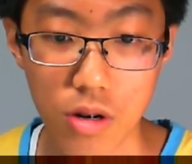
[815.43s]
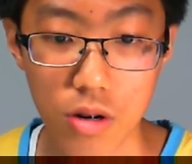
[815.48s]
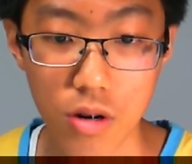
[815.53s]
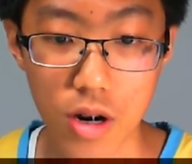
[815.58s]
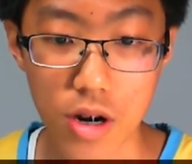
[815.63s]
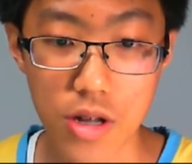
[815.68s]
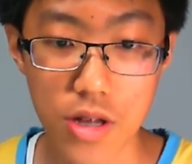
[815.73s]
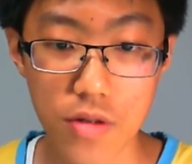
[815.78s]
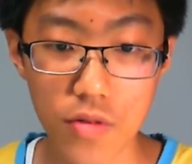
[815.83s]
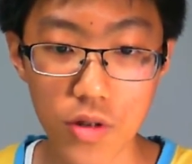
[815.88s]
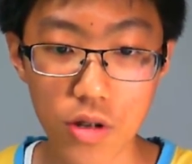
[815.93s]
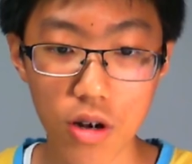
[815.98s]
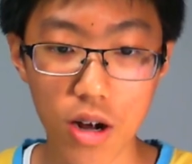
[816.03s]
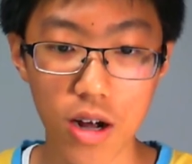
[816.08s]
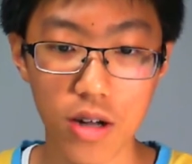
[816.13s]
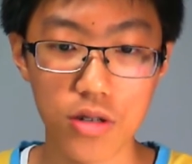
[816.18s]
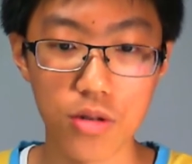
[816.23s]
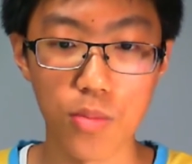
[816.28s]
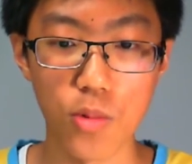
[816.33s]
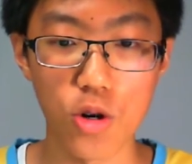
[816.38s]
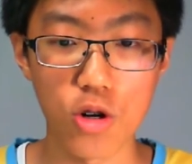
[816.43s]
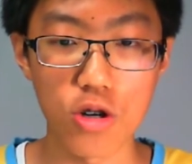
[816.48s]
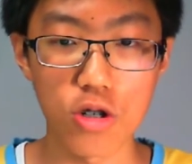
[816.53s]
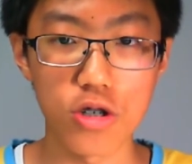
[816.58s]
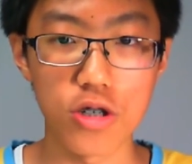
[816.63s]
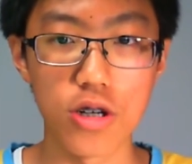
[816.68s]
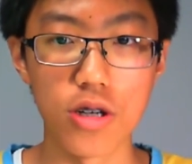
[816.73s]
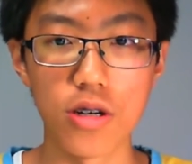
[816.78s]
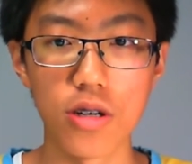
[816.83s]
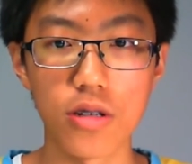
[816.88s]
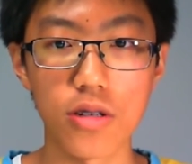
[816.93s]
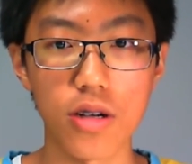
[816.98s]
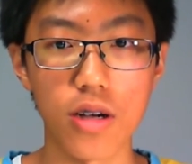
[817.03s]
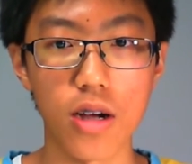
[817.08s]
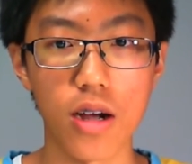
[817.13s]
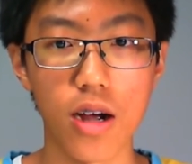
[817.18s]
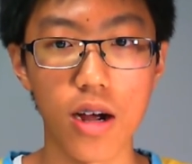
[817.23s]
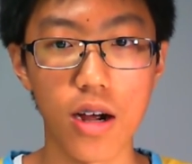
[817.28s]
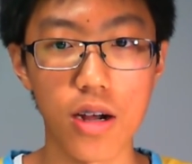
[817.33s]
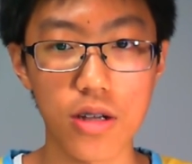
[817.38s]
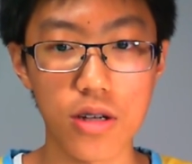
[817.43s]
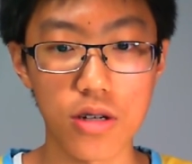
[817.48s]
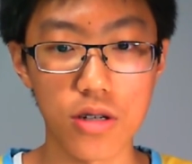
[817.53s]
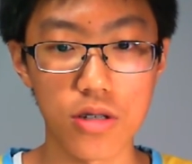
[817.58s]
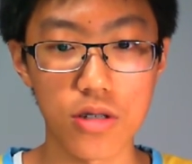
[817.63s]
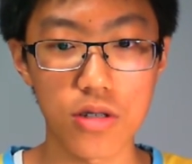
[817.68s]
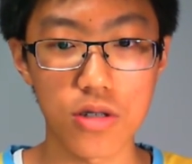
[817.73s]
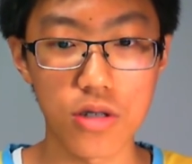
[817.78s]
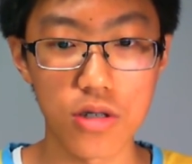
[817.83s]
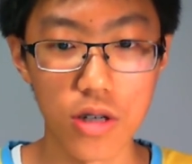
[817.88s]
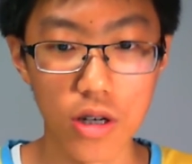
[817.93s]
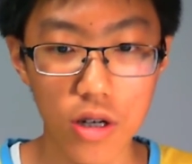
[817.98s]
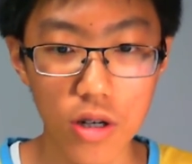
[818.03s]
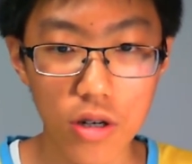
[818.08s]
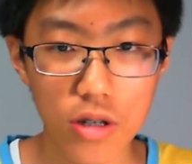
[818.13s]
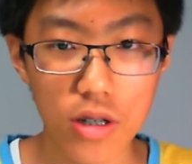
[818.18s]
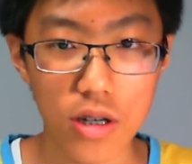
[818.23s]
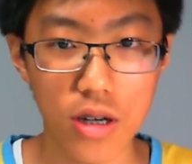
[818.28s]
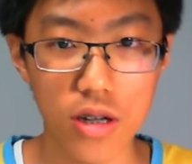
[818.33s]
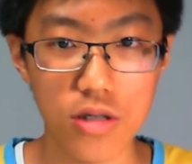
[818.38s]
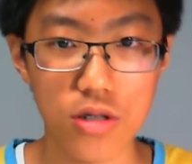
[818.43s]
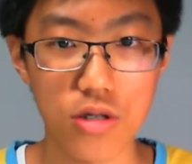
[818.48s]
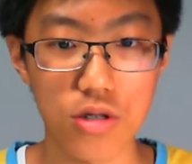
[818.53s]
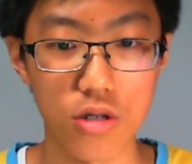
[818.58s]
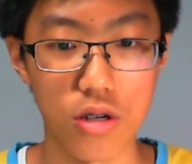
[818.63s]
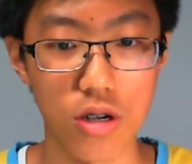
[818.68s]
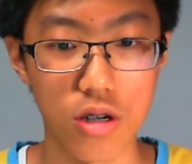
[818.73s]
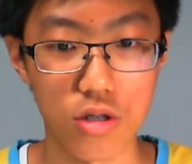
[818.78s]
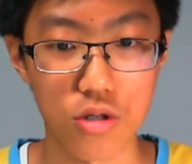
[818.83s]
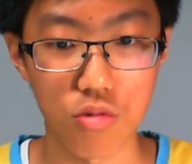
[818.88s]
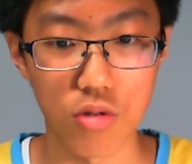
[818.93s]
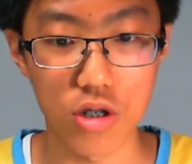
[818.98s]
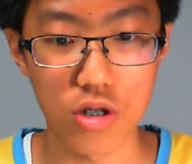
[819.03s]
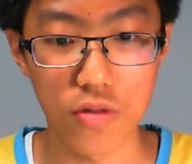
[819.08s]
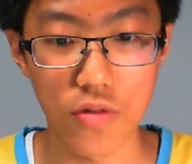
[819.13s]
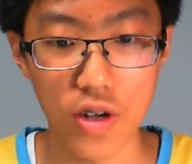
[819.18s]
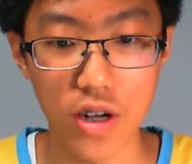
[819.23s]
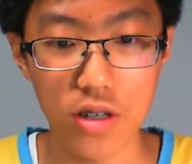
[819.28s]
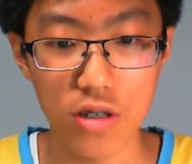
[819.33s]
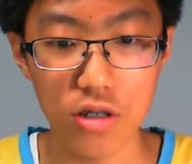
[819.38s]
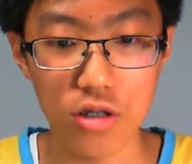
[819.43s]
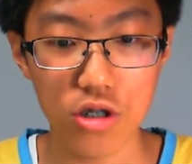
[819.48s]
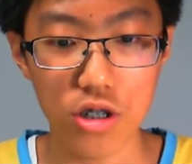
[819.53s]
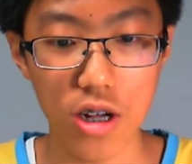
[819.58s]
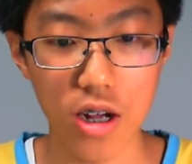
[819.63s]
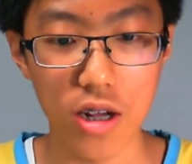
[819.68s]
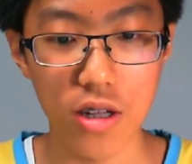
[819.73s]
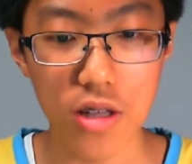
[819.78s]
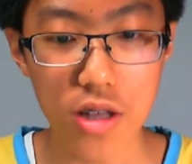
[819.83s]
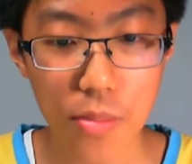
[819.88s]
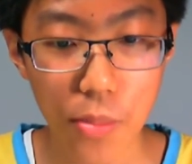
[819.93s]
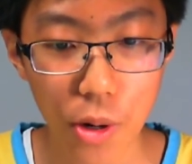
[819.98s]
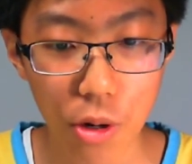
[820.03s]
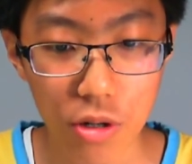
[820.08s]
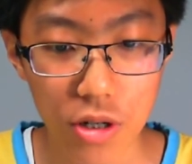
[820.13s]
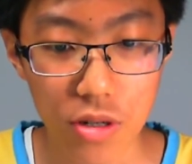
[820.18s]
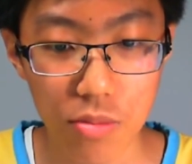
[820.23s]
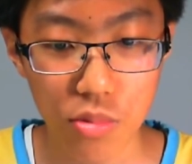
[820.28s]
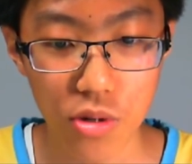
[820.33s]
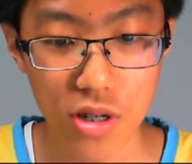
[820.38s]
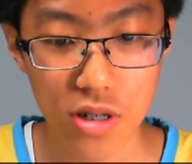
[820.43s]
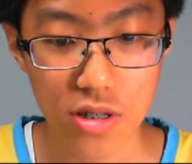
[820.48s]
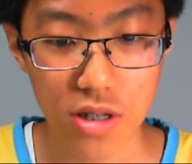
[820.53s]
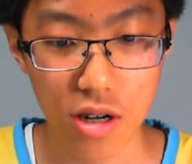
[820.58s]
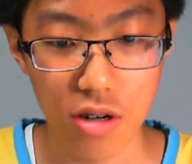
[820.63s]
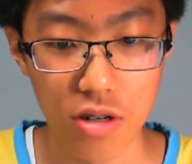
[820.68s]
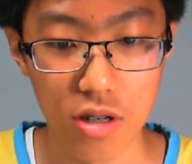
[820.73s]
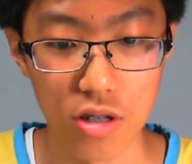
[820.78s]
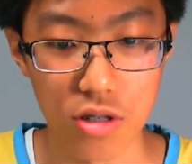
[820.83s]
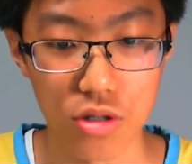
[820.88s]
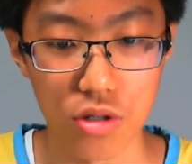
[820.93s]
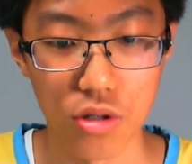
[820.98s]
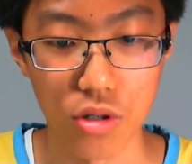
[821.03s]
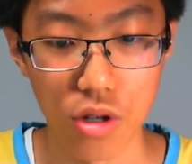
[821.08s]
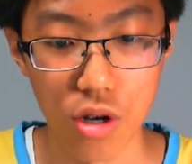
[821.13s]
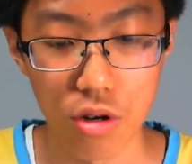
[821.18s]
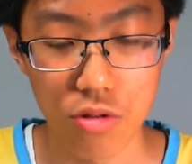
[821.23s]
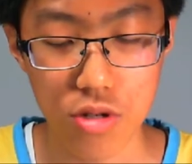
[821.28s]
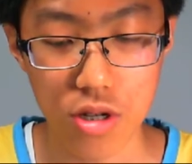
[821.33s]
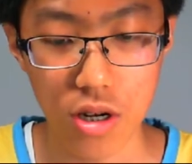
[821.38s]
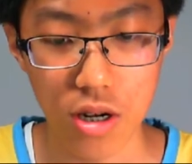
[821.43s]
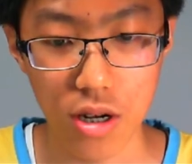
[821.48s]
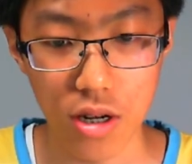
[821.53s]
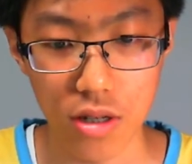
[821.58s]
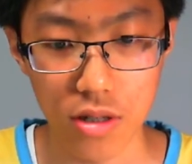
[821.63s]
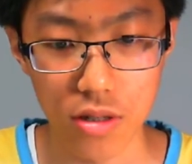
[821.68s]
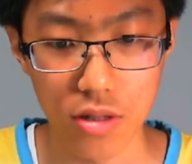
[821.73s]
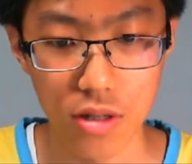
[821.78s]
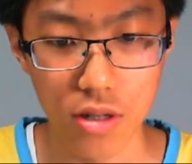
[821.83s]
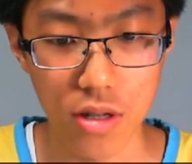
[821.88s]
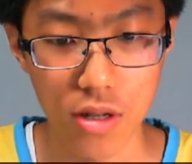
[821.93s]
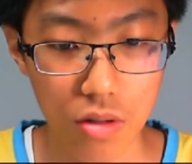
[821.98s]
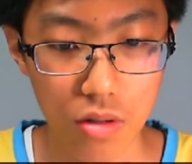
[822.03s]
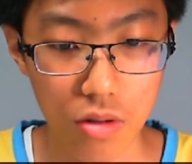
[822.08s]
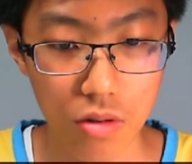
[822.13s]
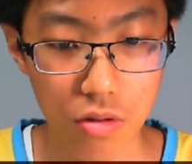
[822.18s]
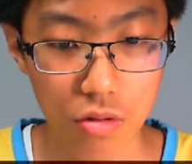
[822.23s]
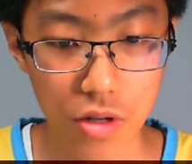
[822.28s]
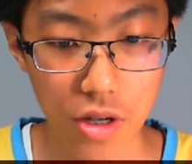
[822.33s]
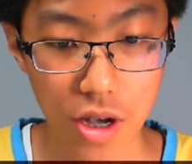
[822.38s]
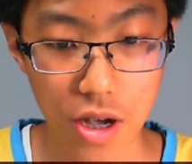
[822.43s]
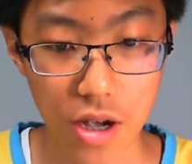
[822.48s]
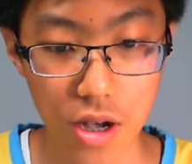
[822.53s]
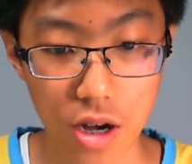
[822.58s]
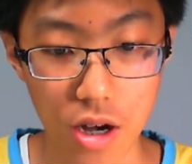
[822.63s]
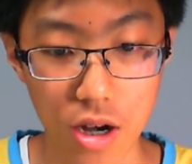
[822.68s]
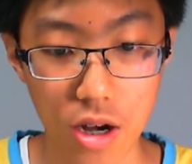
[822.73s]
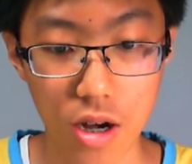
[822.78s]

Right, even though I have to burn a shield, I can still get switch advantage, and the opponent brings out his Lotad. Okay,